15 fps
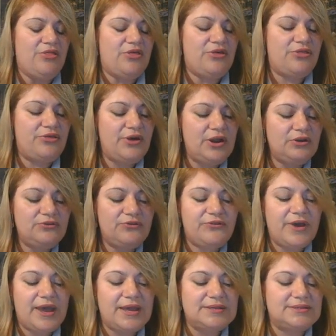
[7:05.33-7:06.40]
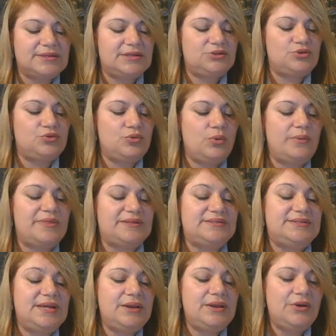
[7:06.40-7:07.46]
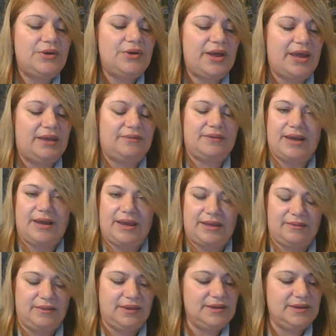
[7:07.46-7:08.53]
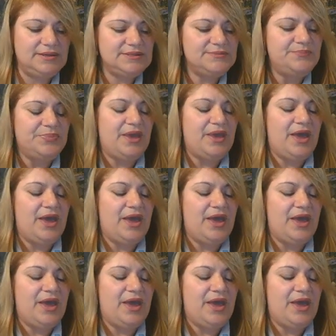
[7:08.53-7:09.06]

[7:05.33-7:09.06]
The third phase has to do with the generate ideas.